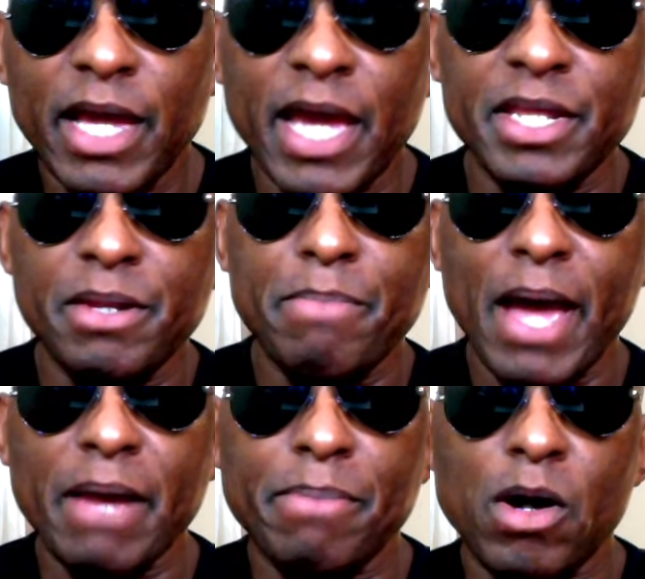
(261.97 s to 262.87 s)
had any
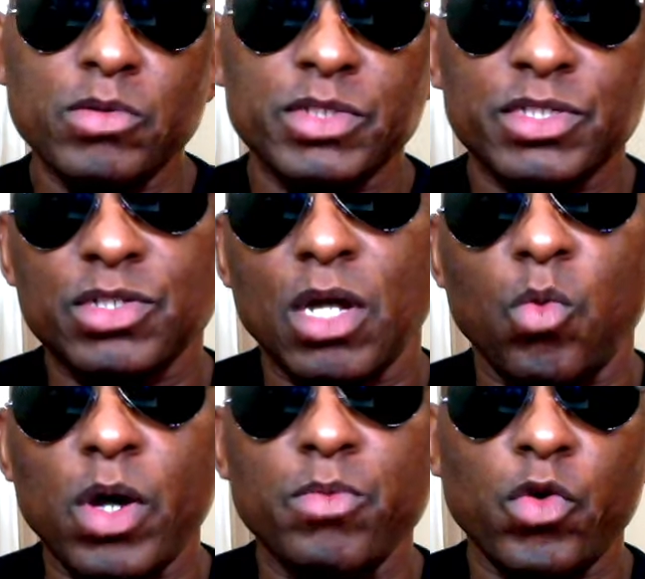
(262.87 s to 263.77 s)
backbones and
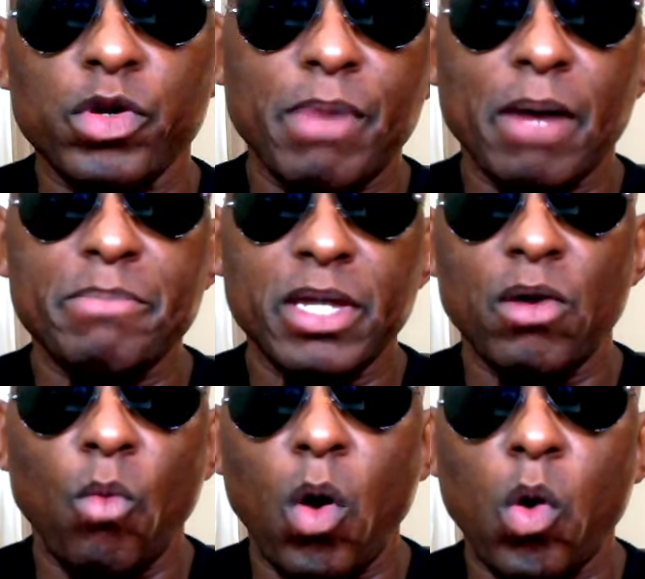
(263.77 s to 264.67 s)
wasn't worried about
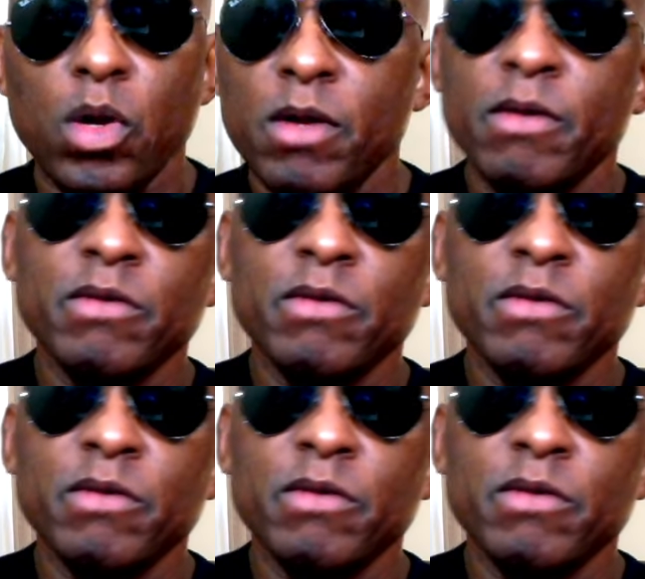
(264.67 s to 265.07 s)
being woke,